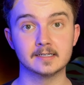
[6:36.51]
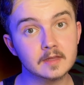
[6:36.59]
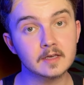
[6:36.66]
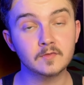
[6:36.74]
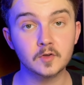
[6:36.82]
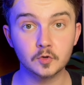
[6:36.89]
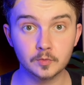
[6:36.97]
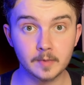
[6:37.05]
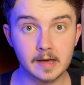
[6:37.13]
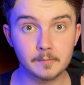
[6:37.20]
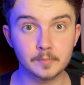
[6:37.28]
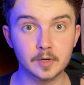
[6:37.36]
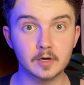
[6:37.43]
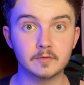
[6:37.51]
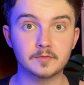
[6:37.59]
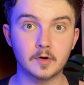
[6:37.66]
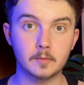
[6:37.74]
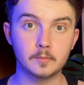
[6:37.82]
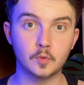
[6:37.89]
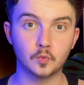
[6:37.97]
If you remember
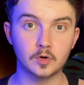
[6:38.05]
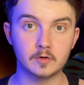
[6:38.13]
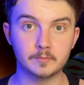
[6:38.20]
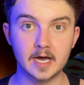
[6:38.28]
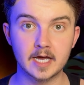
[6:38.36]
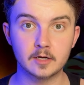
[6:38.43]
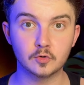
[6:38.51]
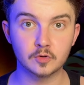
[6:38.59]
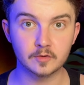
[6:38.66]
from one of my other